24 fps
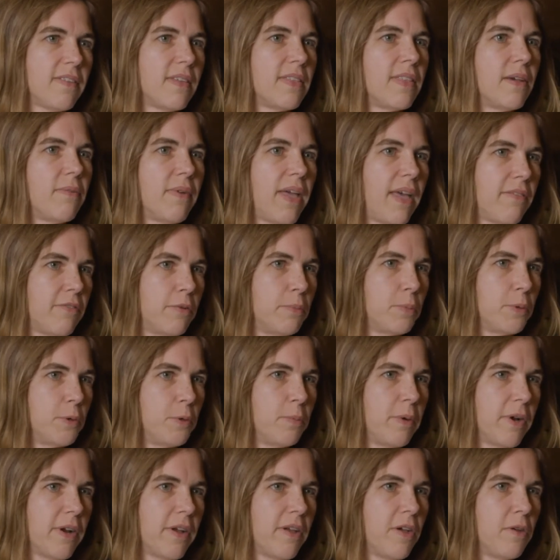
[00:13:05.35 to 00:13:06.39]
And then we have a
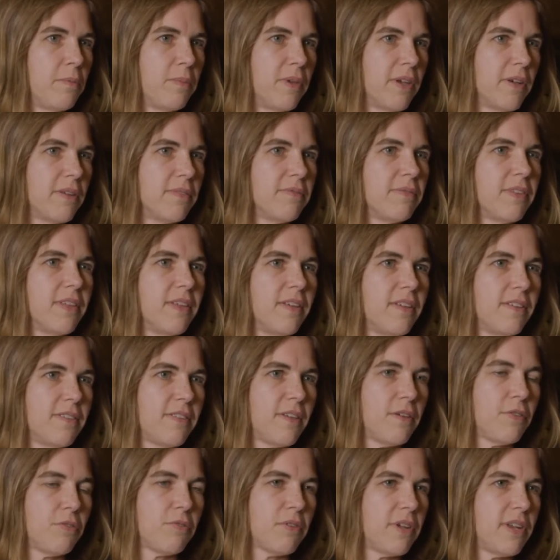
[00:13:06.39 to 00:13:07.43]
blueberry oatmeal.
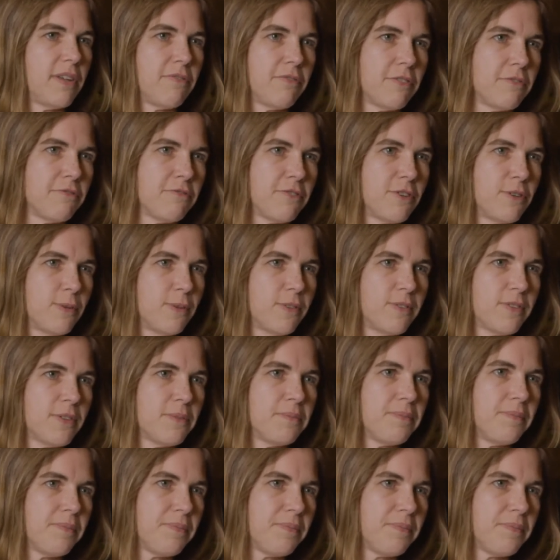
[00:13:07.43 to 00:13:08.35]
So 3 different fruits.